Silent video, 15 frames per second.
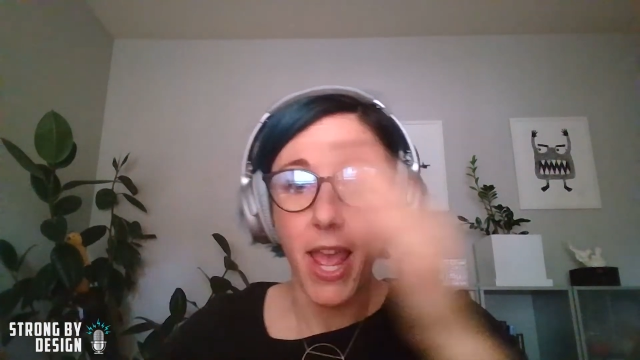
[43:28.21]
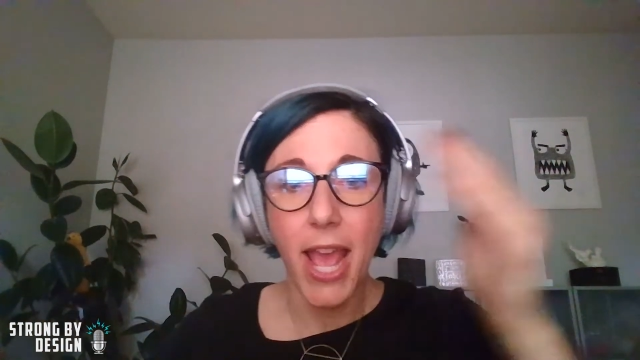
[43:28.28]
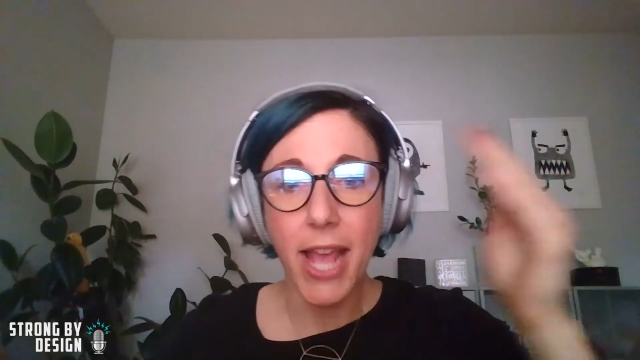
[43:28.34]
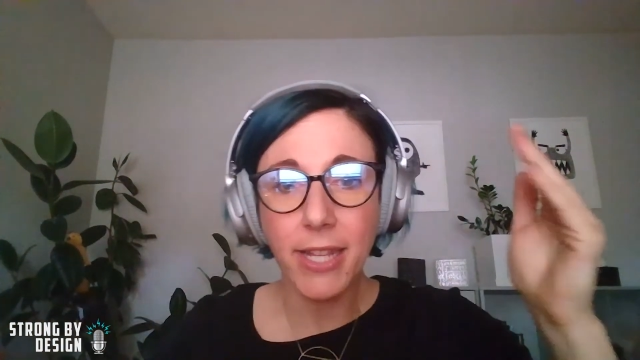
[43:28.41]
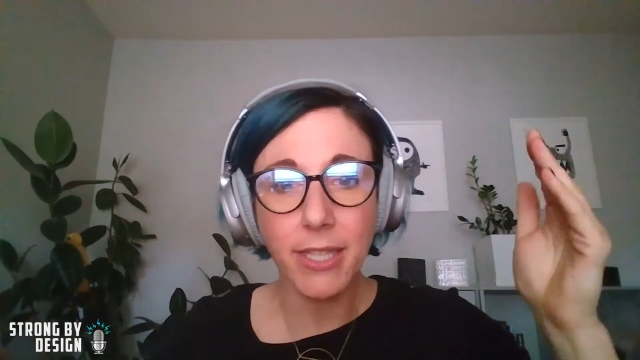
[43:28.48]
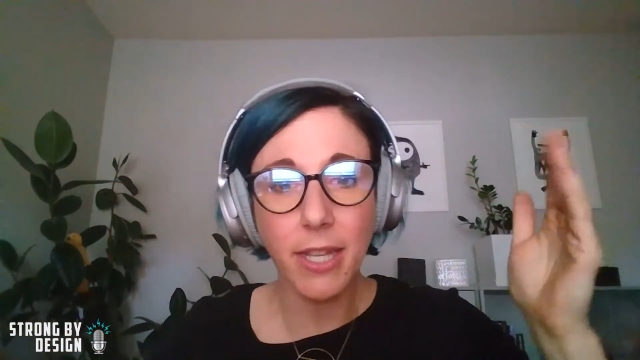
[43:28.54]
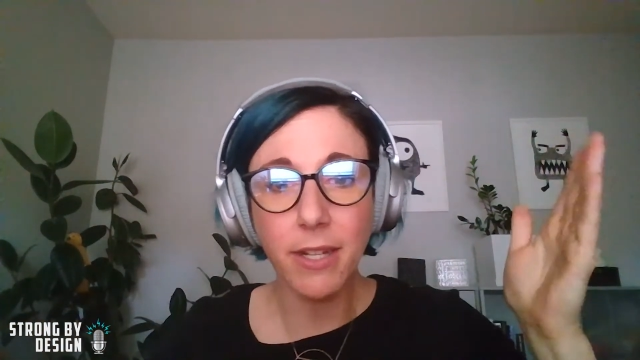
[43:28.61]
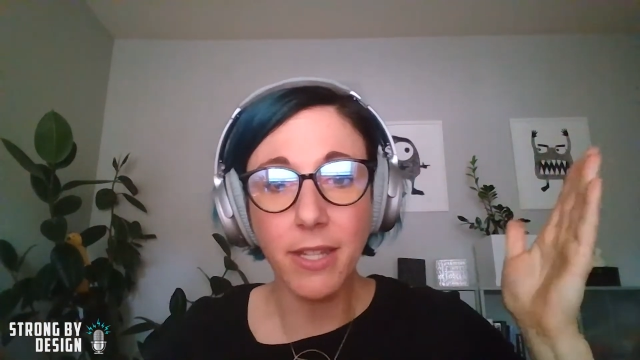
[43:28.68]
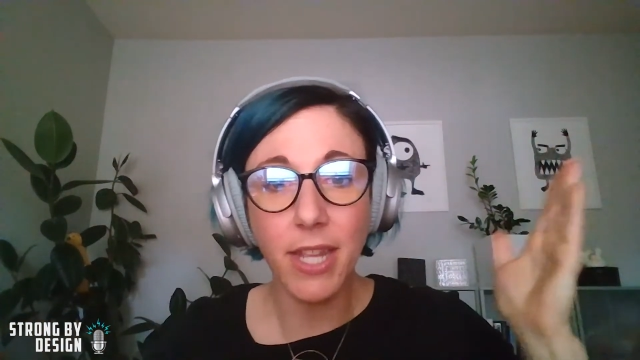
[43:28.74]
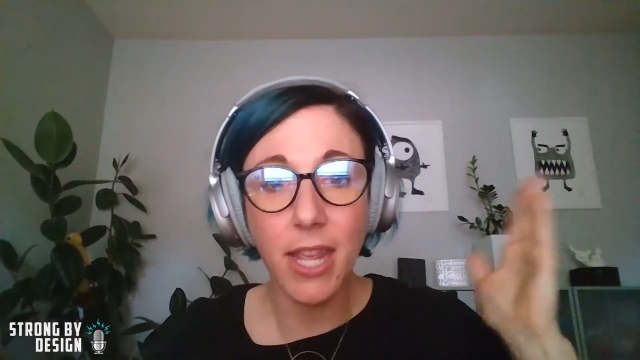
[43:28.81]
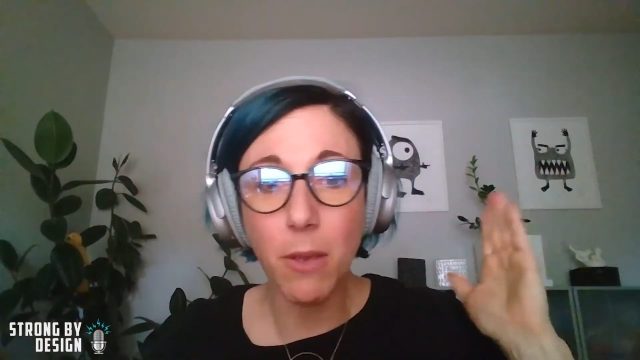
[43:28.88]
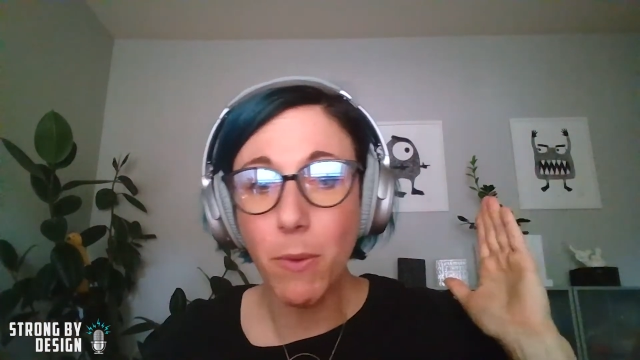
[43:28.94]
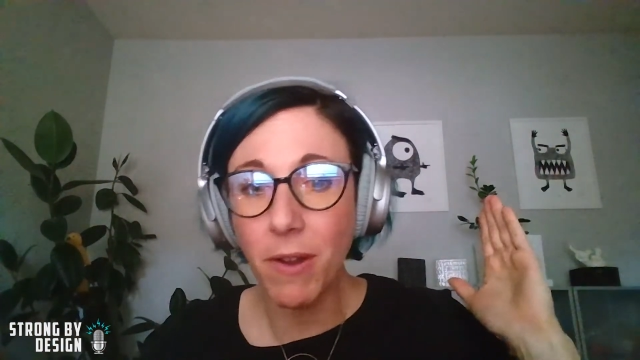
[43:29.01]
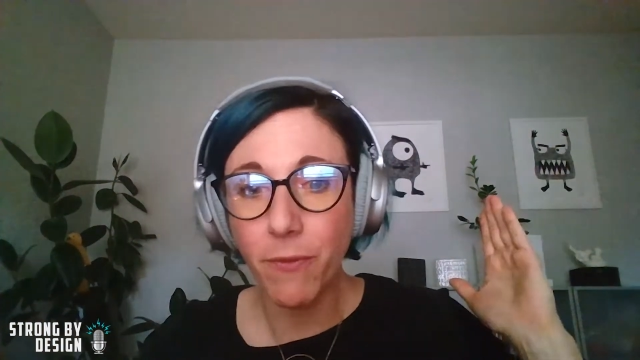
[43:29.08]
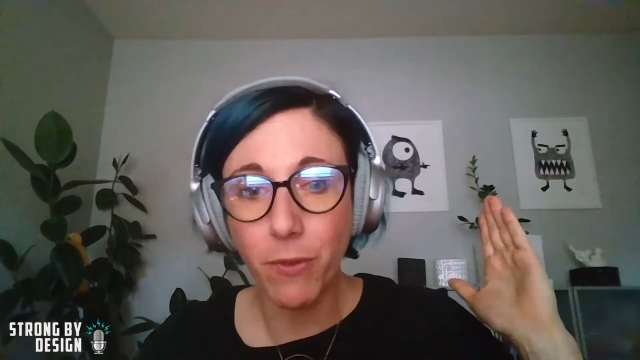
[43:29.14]
and suddenly
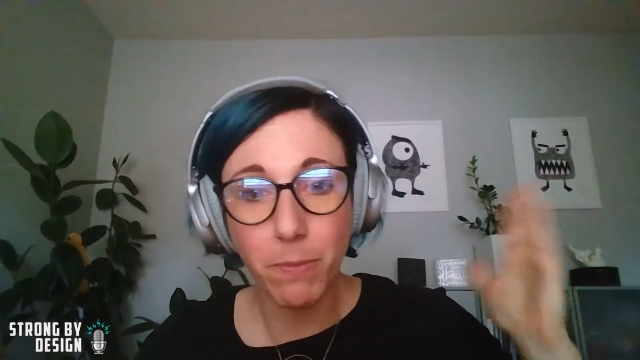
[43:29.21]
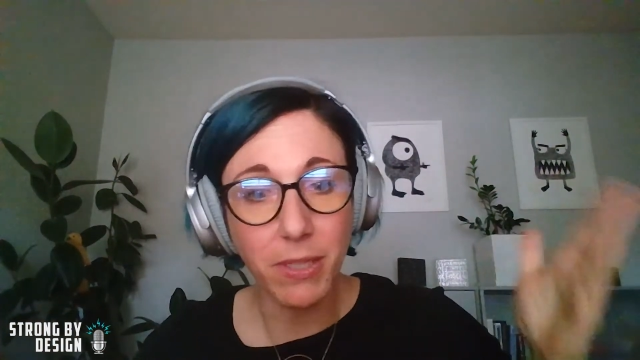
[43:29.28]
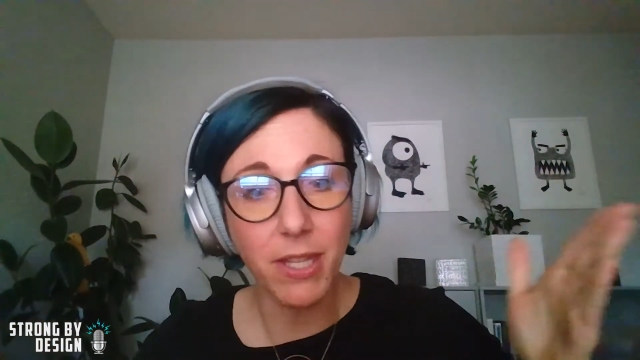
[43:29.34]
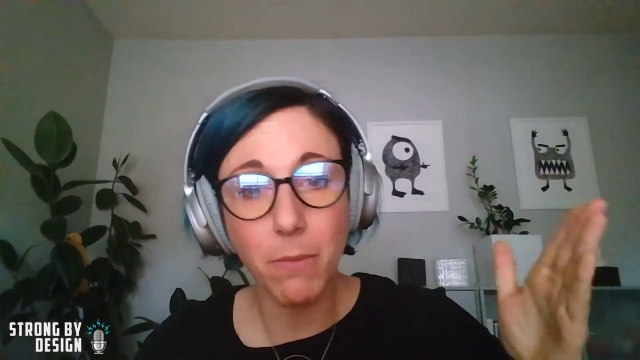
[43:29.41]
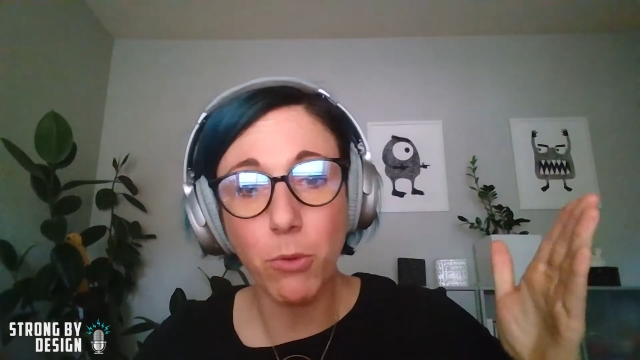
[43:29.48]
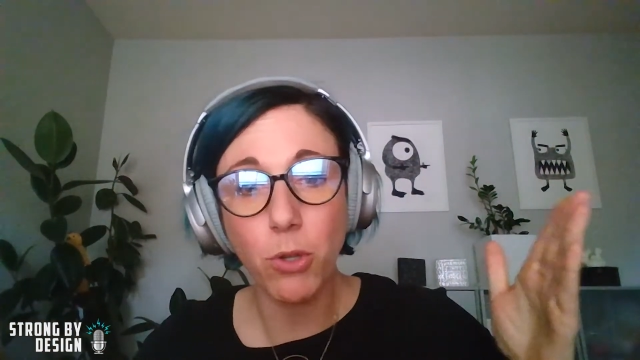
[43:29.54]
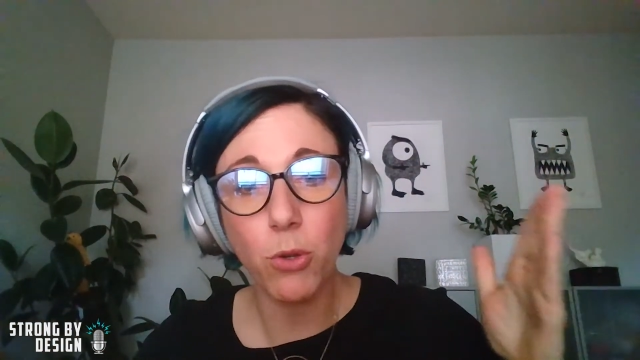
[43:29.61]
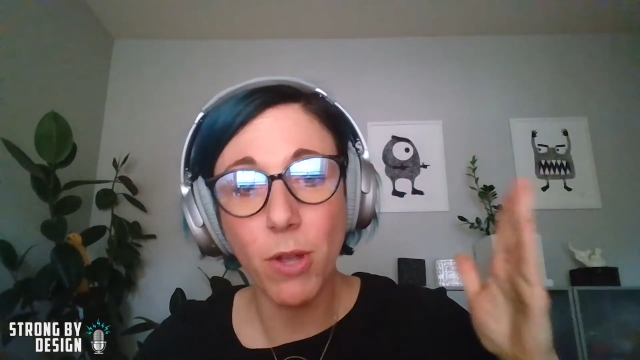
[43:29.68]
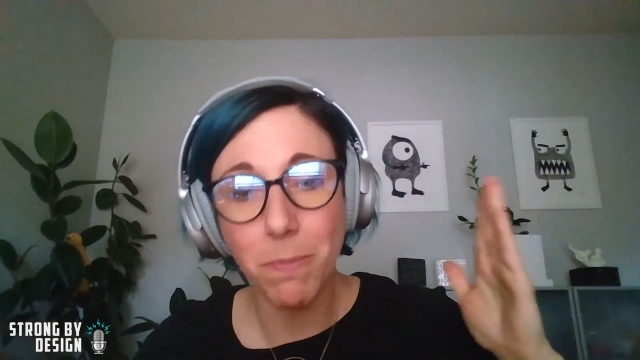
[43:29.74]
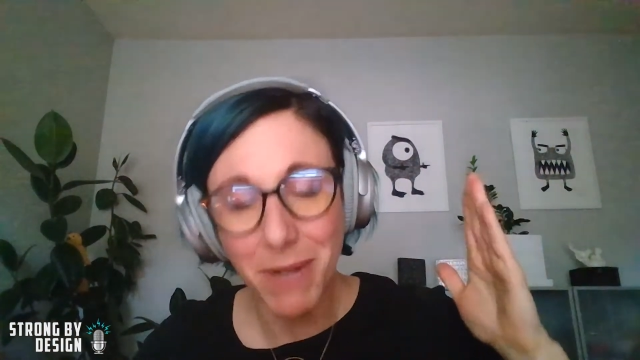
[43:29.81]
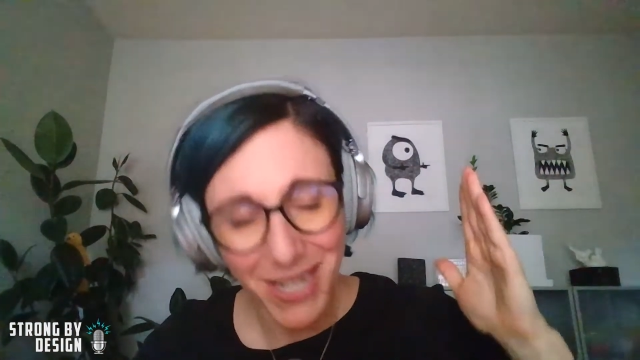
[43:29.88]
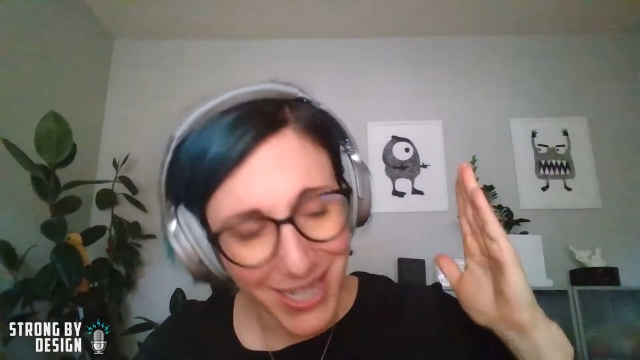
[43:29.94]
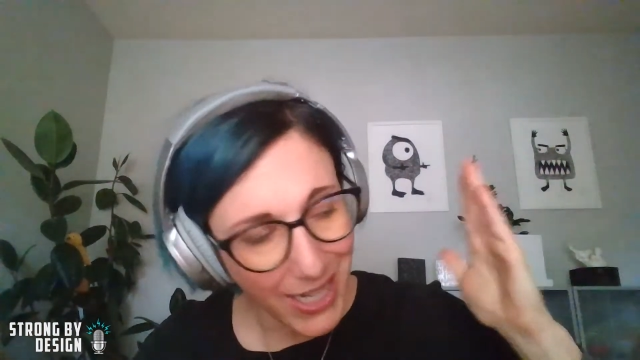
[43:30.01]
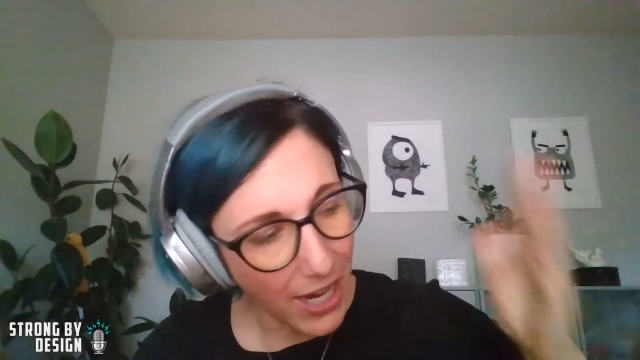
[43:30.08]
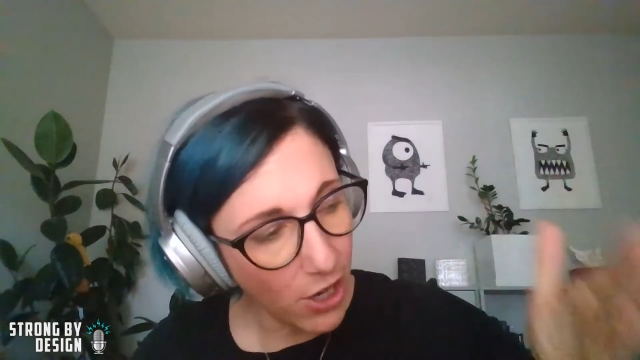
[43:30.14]
he went from someone who had
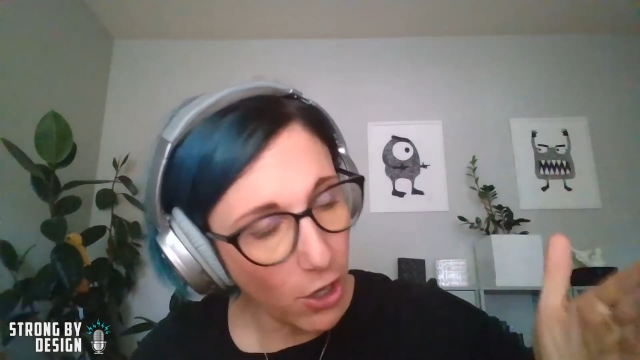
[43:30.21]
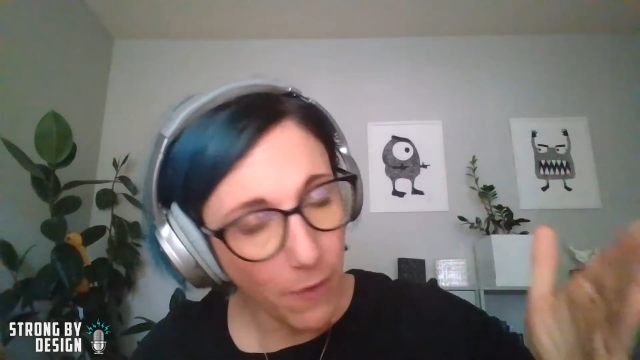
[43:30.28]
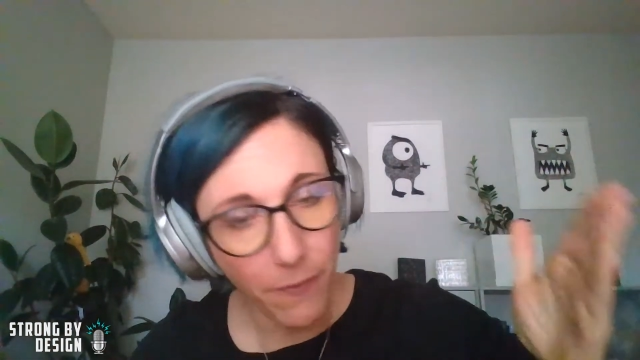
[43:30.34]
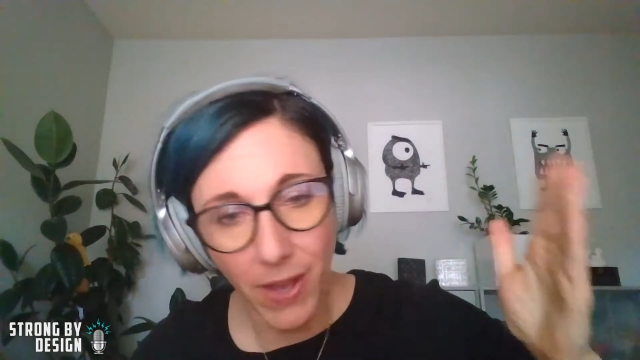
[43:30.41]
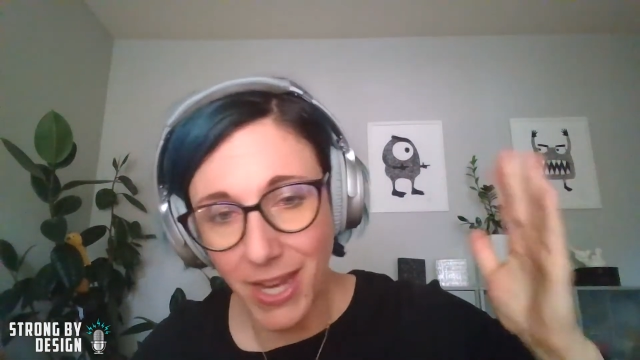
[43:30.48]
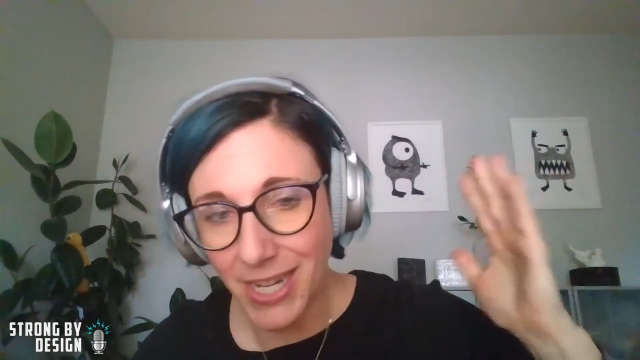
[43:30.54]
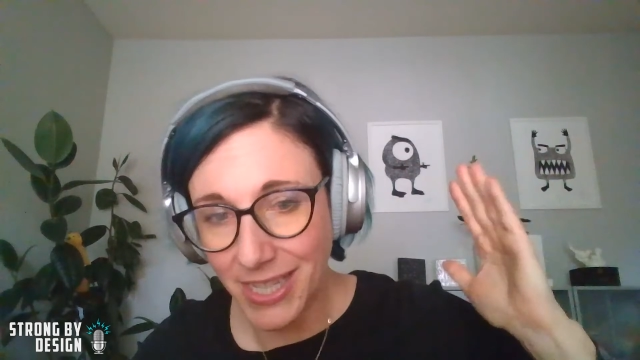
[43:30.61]
been terrified